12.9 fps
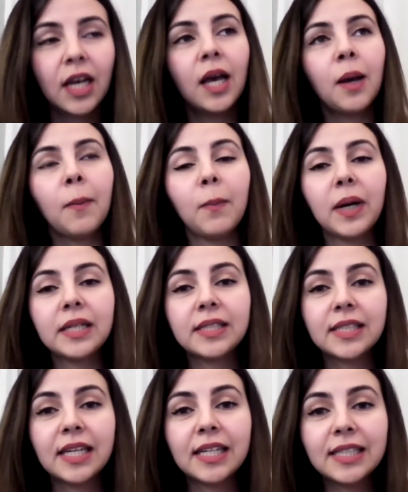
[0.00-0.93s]
But
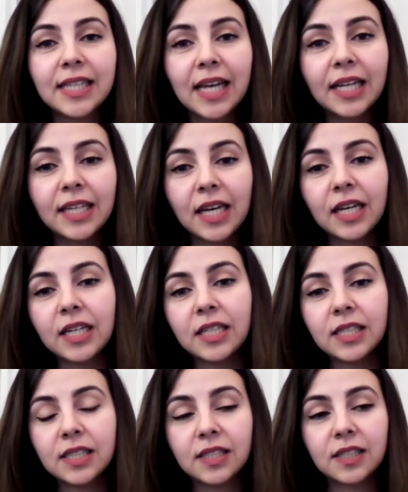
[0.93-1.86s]
Dahlia
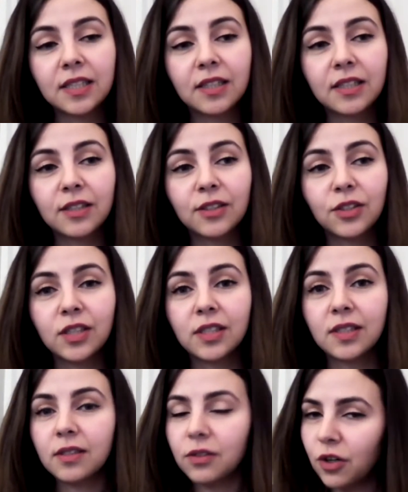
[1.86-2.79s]
is, she's
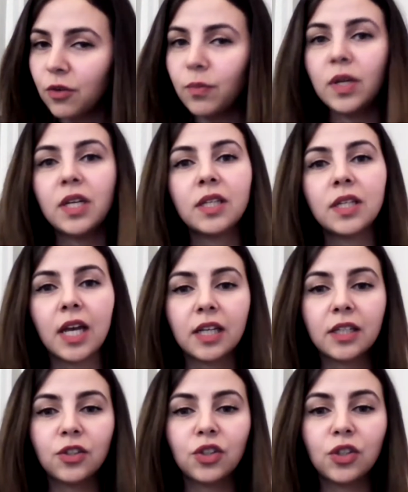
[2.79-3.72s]
determined
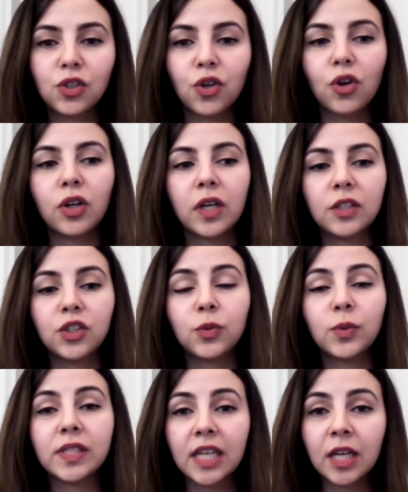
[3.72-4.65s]
and she's strong, and she
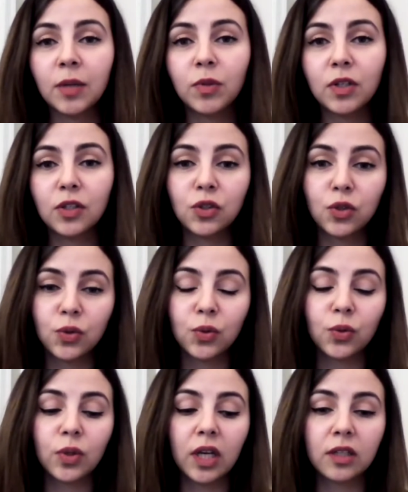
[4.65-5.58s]
was able
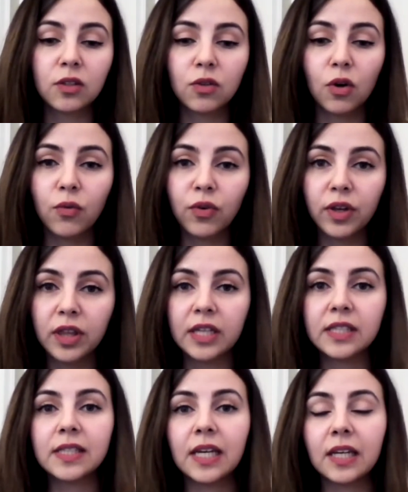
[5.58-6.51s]
to get over
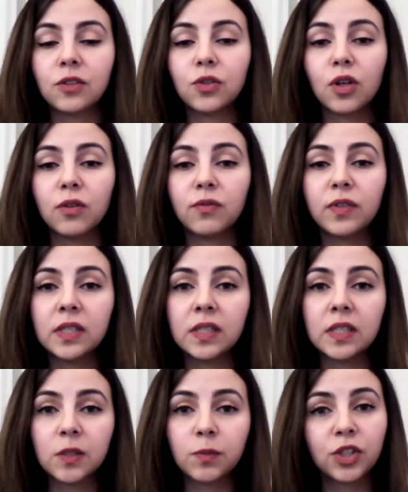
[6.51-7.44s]
this and to convince,
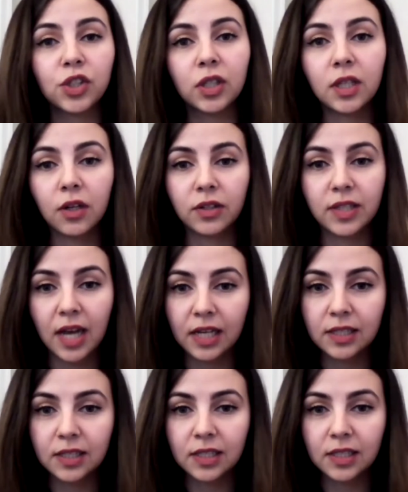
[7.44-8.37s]
especially her
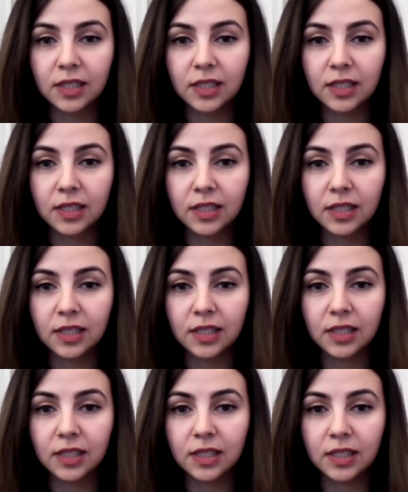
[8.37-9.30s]
dad,
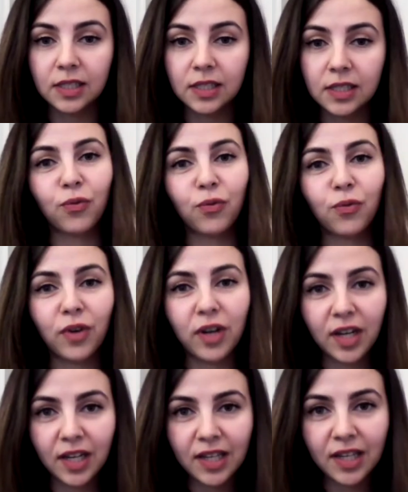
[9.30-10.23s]
her
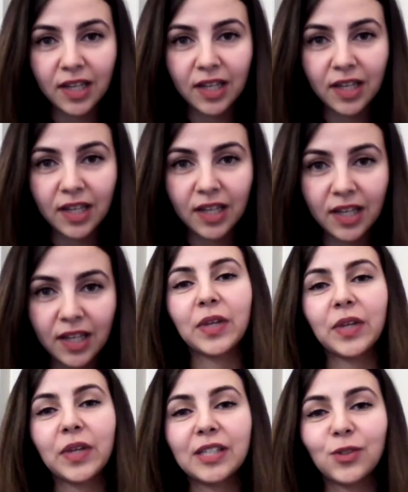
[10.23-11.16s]
schizophrenic dad,
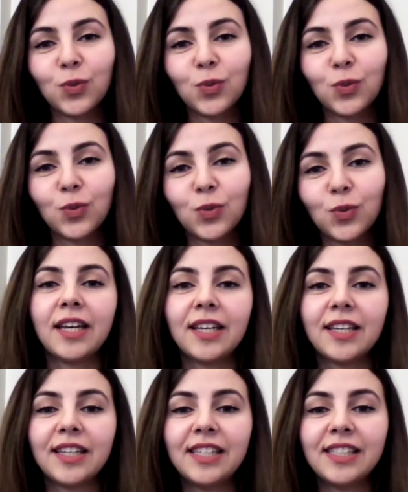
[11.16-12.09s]
as
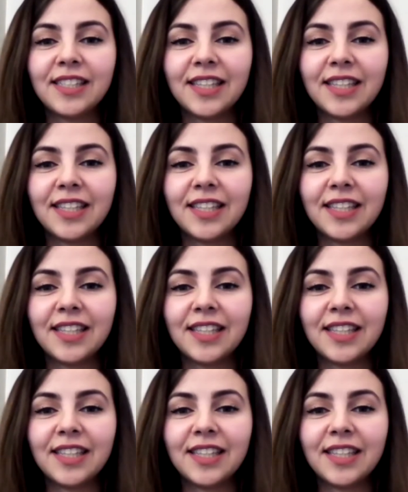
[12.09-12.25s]
well.